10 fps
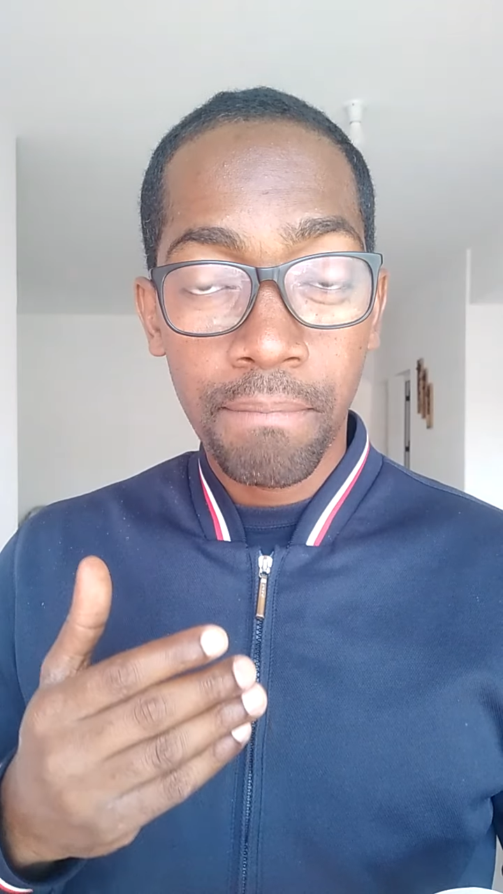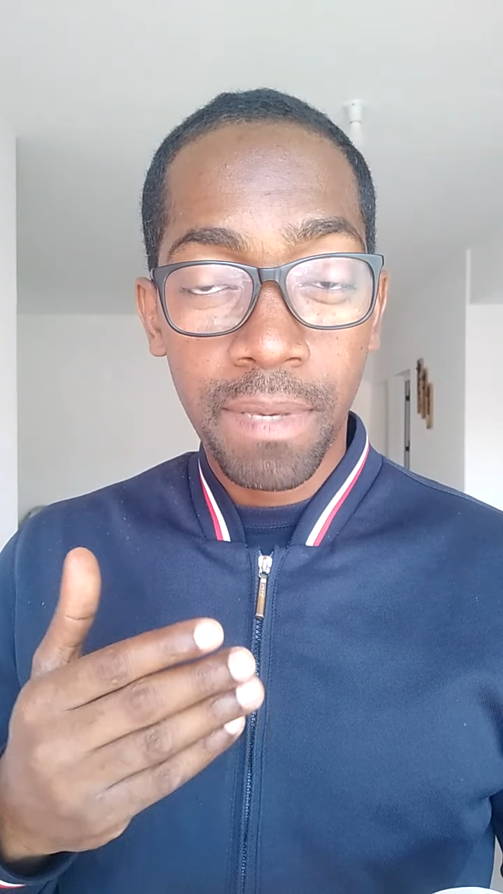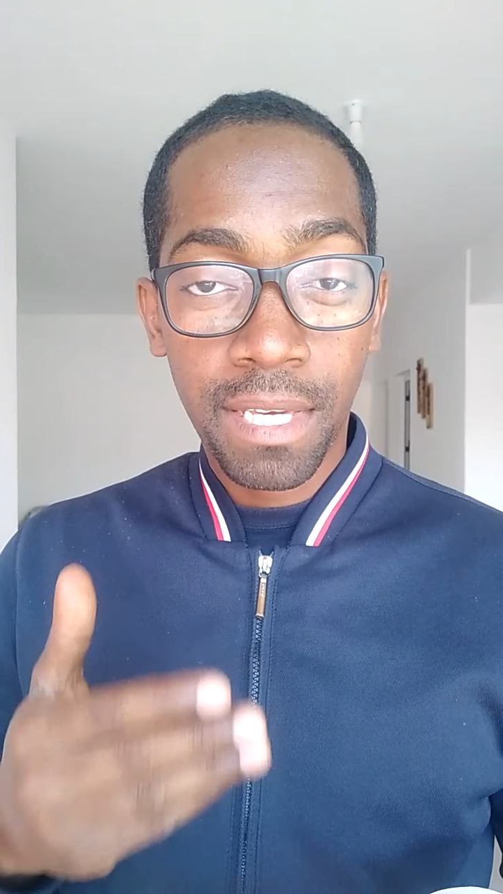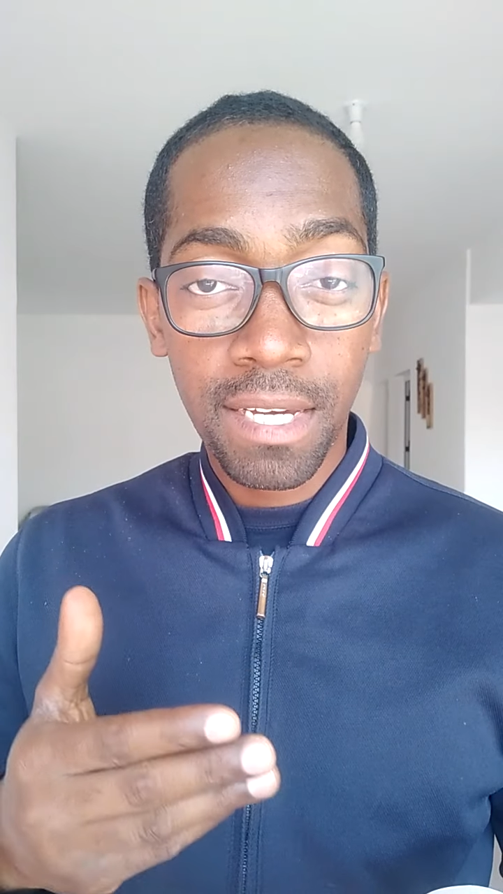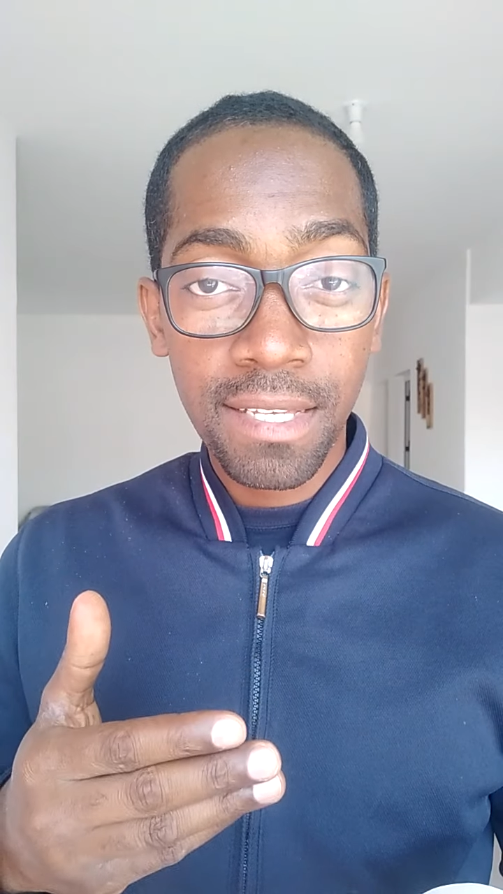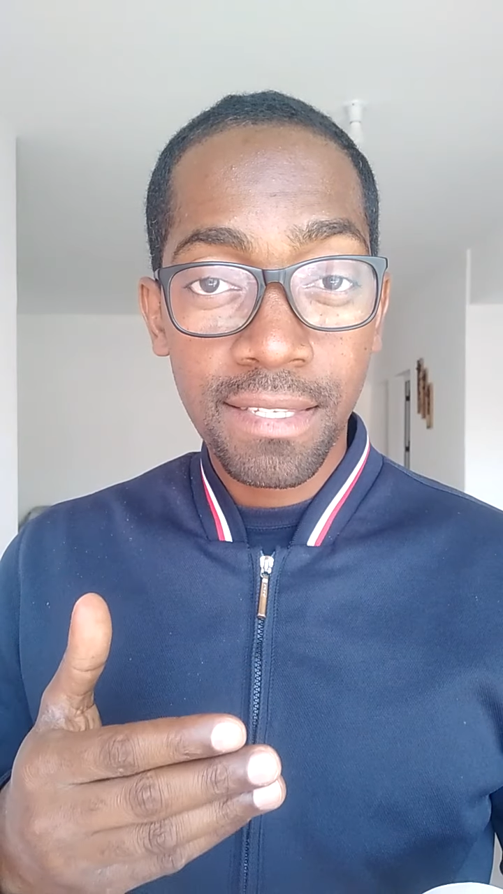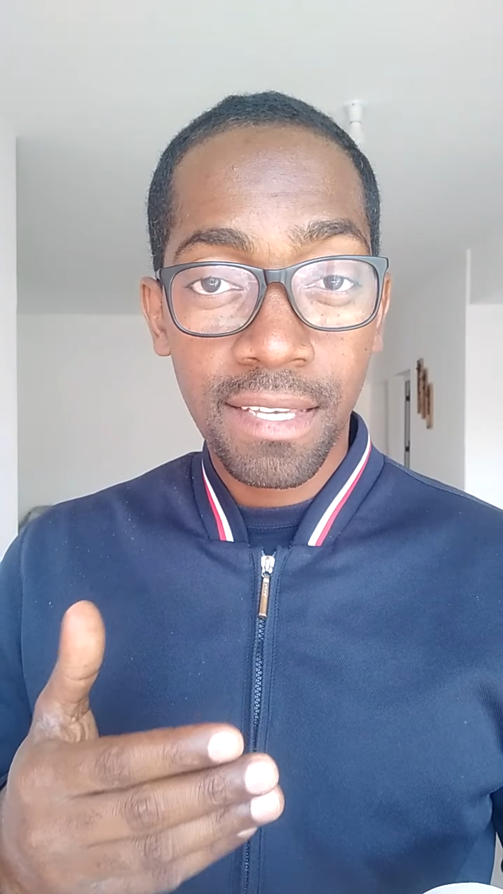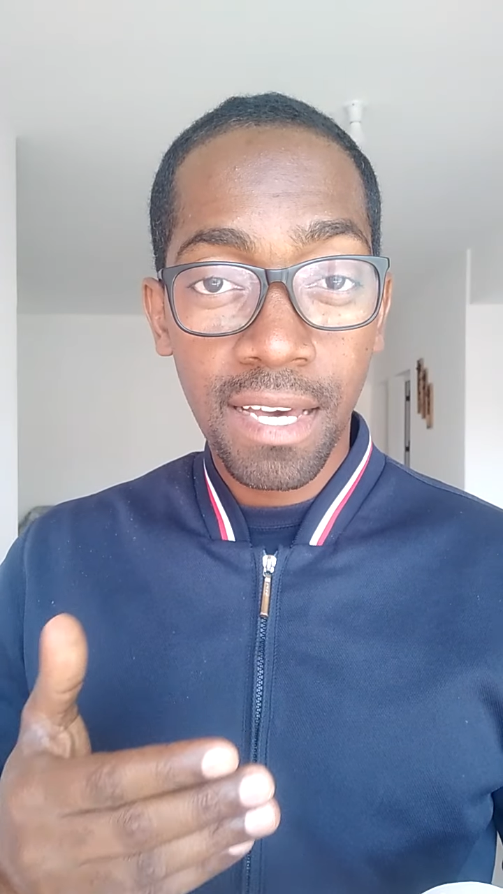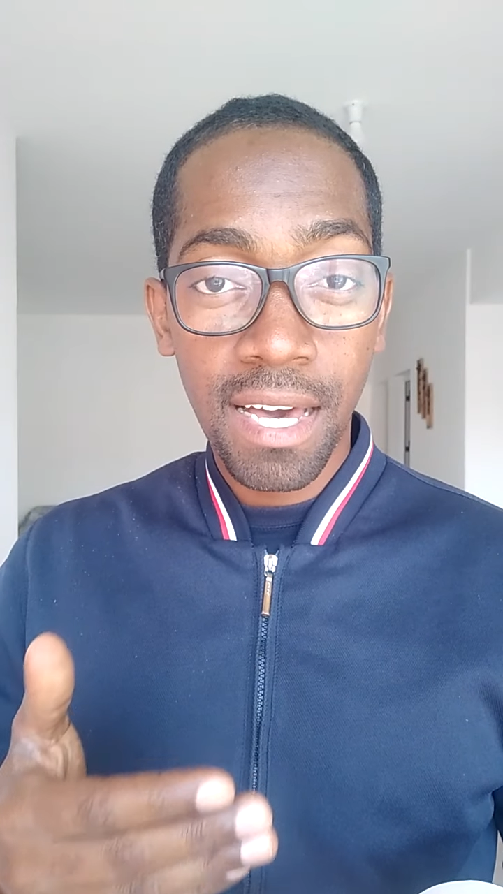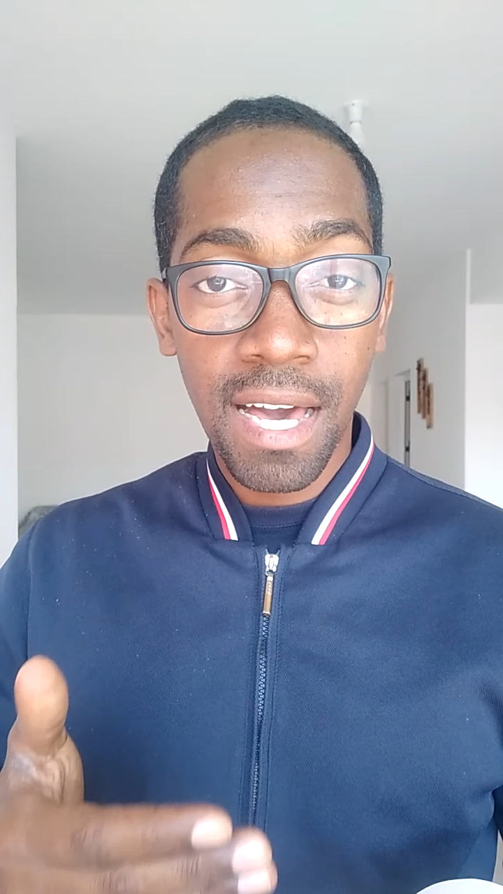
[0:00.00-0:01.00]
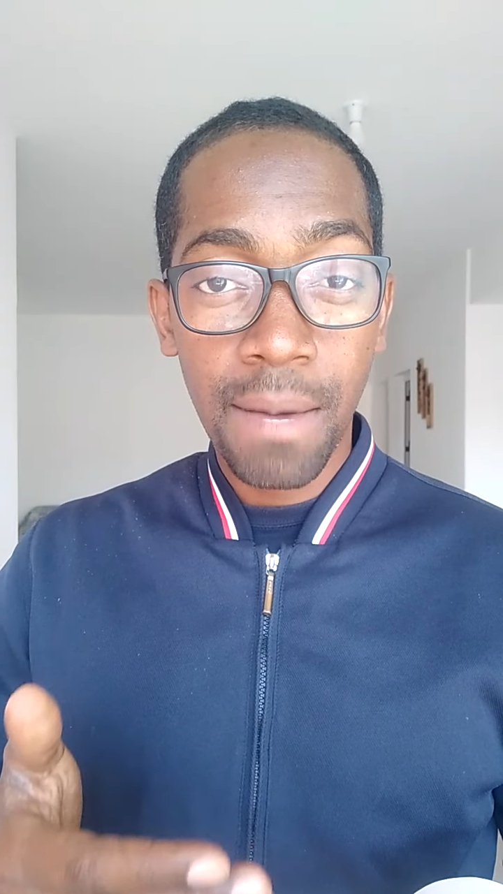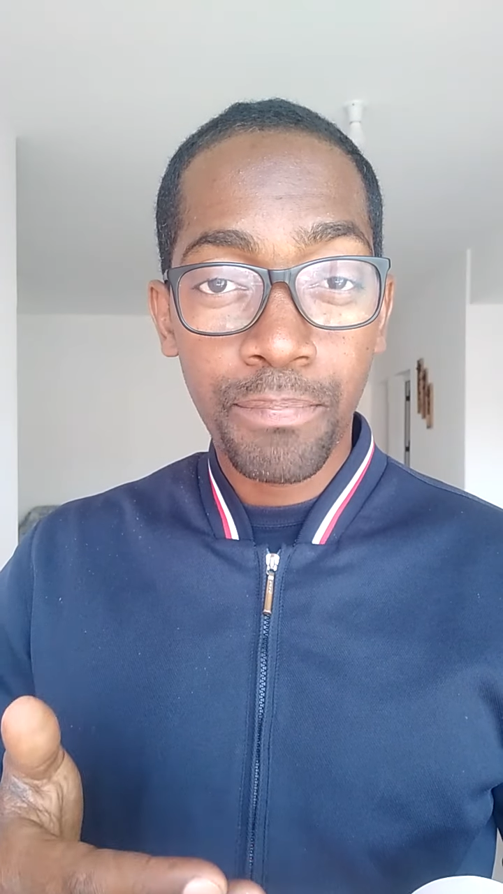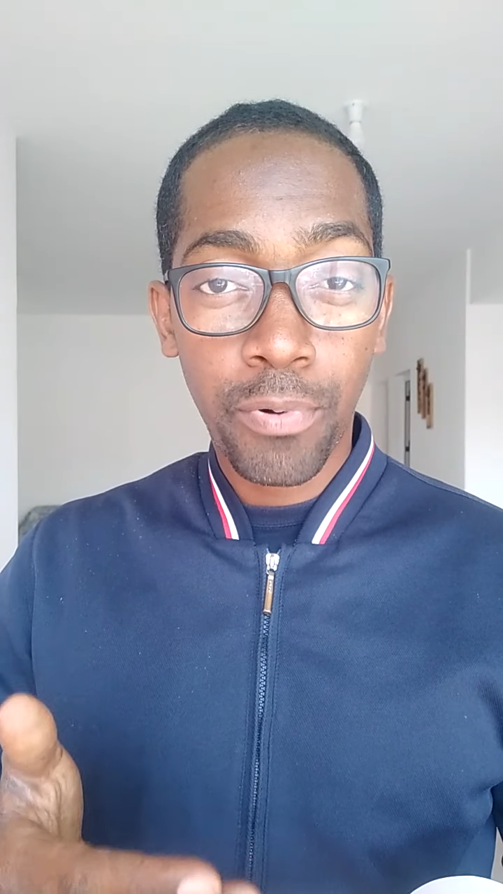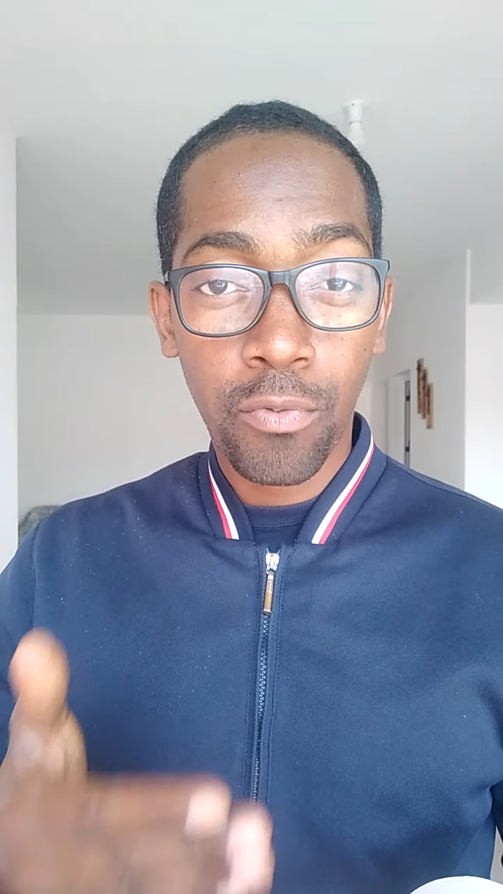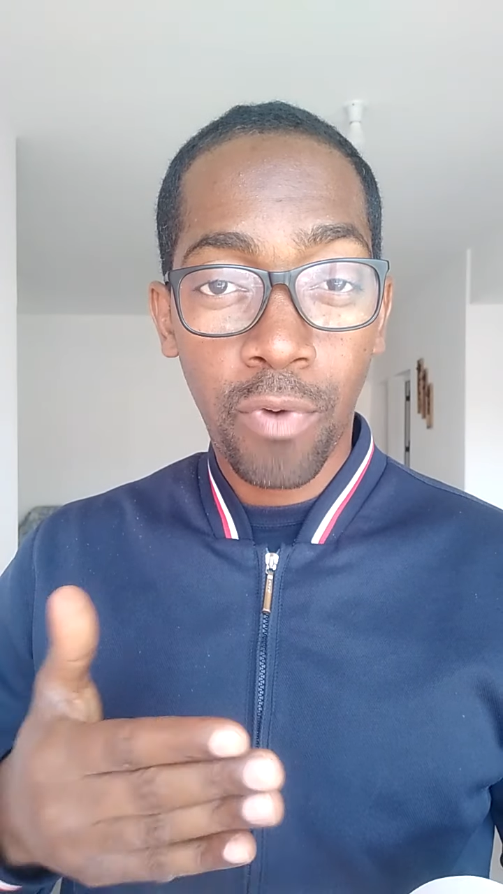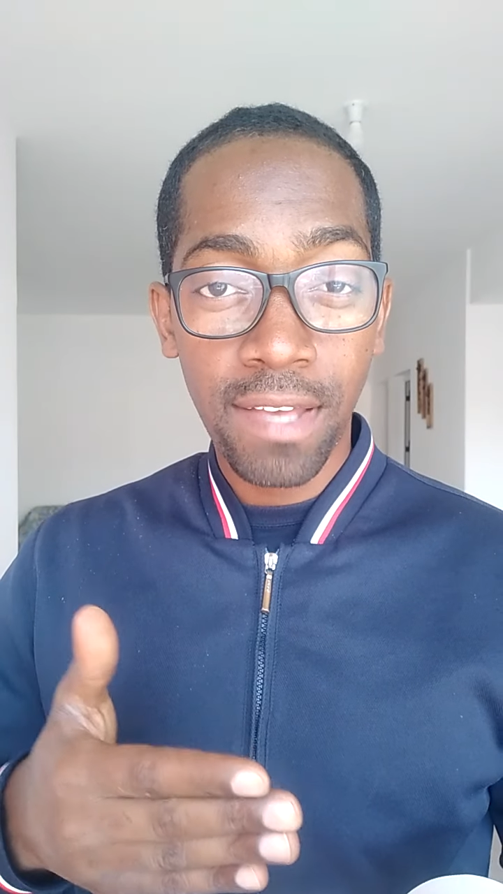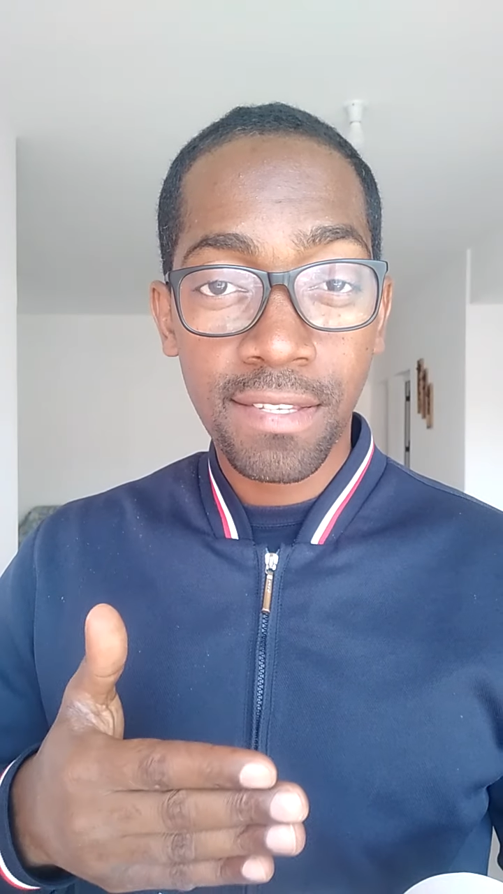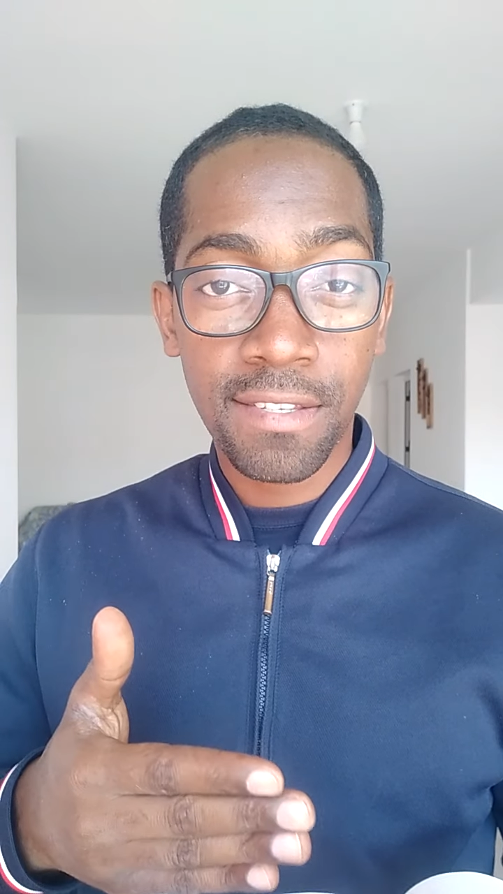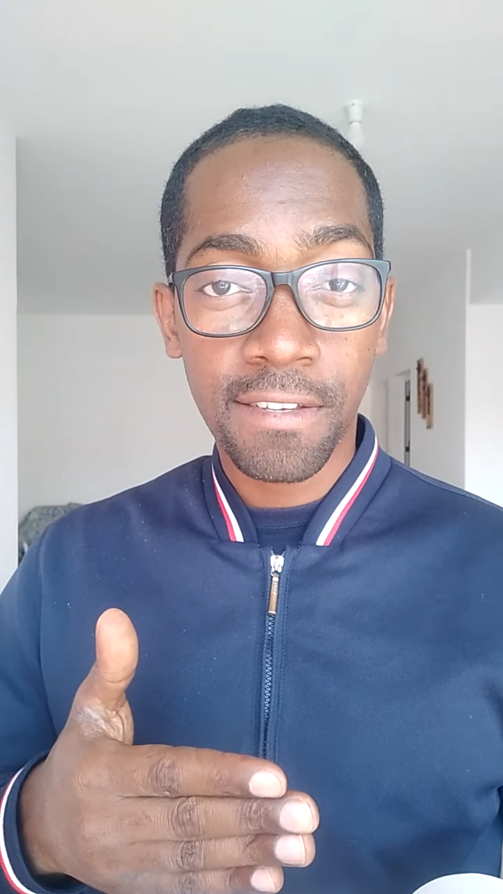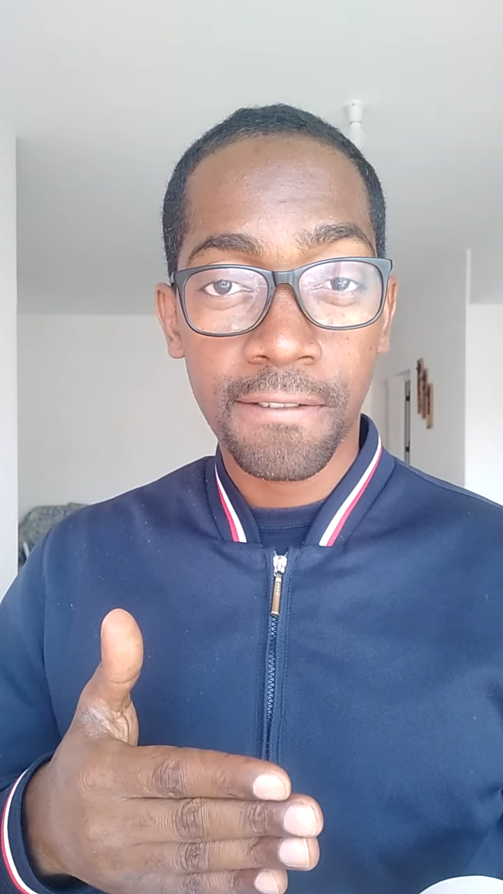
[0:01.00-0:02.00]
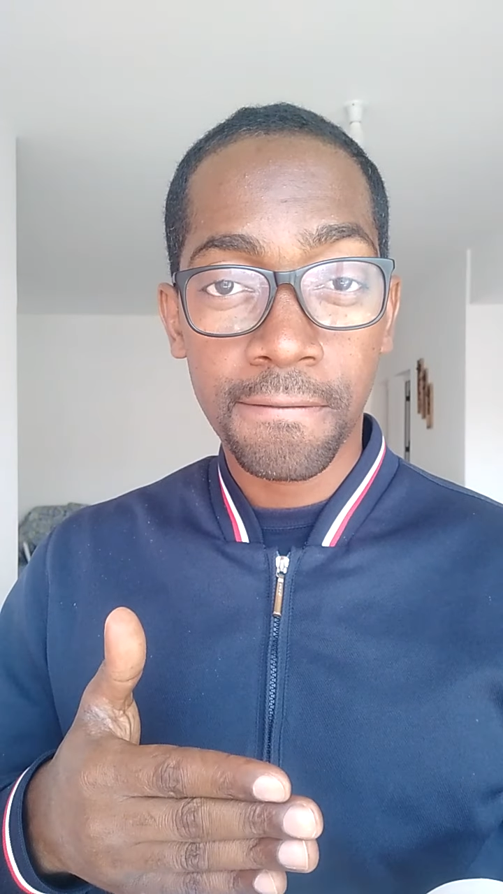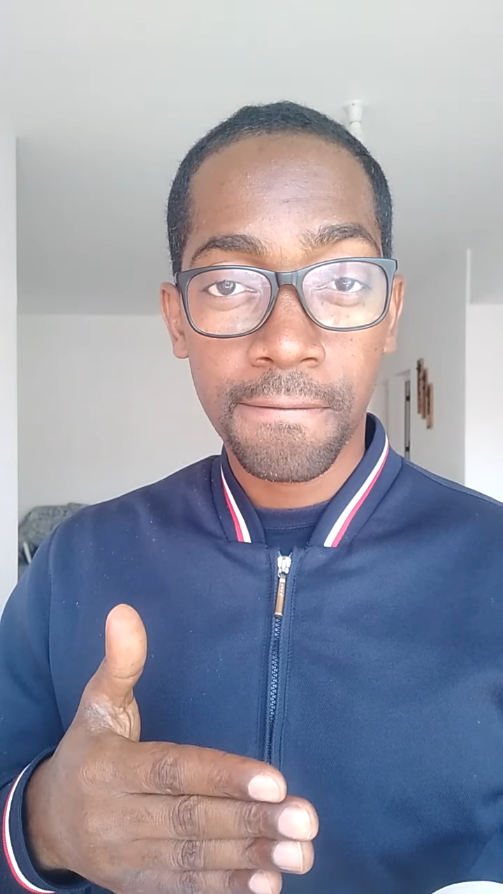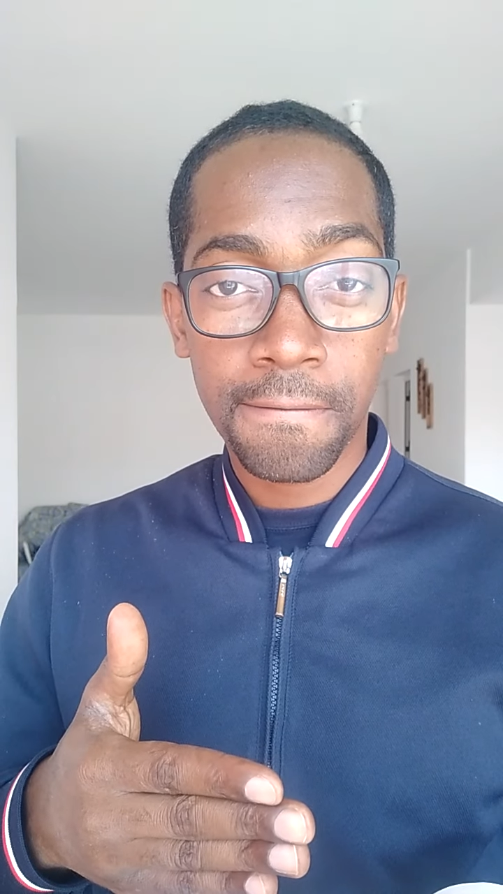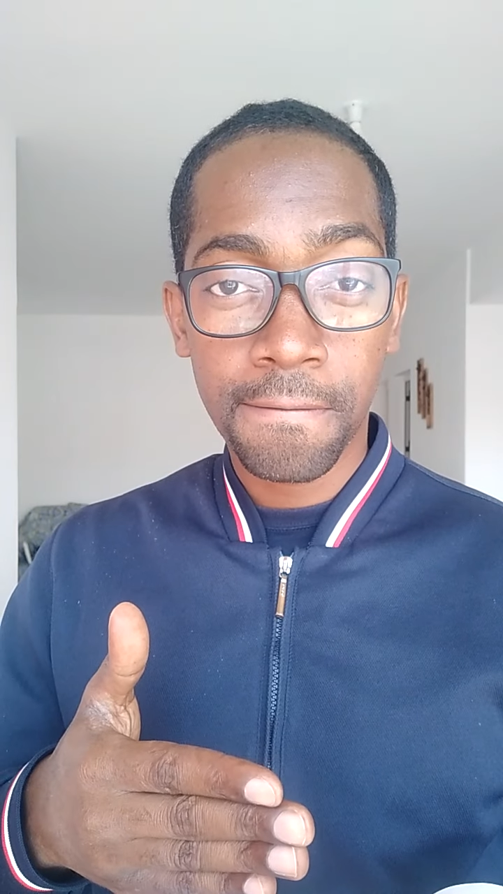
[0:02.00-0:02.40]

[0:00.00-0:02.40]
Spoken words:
Because unprogressive